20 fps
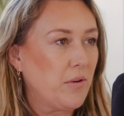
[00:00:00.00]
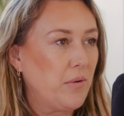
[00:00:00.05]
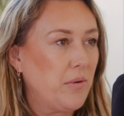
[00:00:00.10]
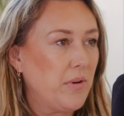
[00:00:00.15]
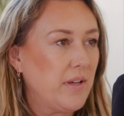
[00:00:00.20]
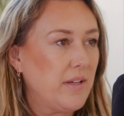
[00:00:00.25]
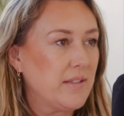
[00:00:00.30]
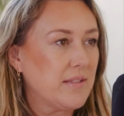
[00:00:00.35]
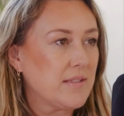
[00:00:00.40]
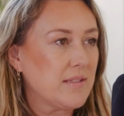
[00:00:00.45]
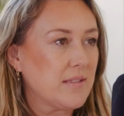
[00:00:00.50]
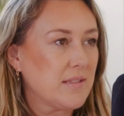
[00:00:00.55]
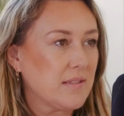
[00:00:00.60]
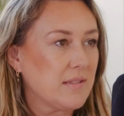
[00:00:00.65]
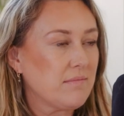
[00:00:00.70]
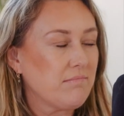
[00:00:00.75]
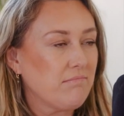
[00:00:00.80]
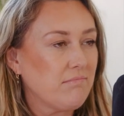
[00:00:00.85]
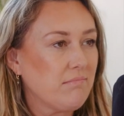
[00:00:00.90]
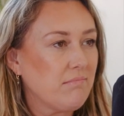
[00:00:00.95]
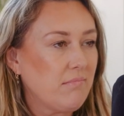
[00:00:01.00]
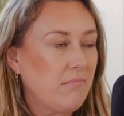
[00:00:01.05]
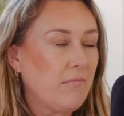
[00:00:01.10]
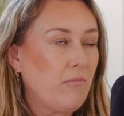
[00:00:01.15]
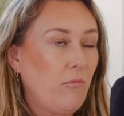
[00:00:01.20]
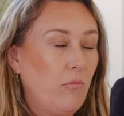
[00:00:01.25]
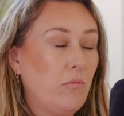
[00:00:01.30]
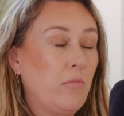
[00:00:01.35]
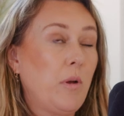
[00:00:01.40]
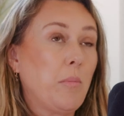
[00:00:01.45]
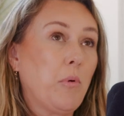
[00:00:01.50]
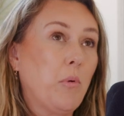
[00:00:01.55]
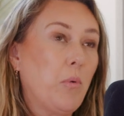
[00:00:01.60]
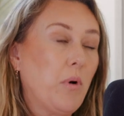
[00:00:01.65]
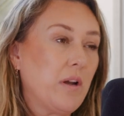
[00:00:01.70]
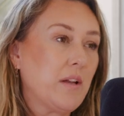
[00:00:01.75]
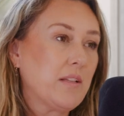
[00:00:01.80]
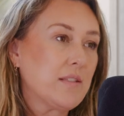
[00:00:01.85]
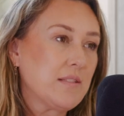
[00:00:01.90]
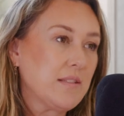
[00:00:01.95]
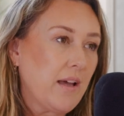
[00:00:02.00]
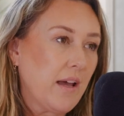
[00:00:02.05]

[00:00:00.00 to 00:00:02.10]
always number one, it's